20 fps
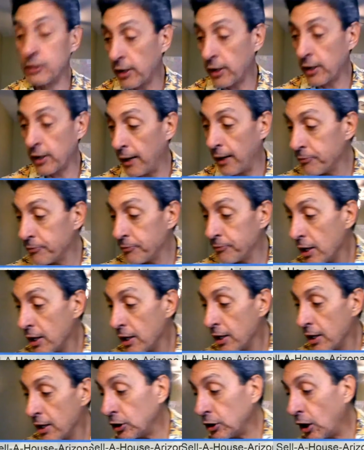Okay,
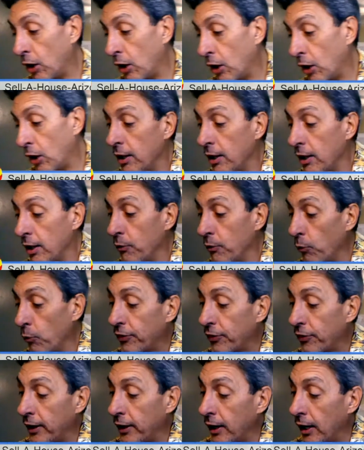so
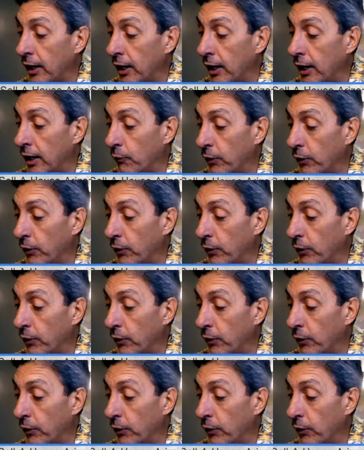what the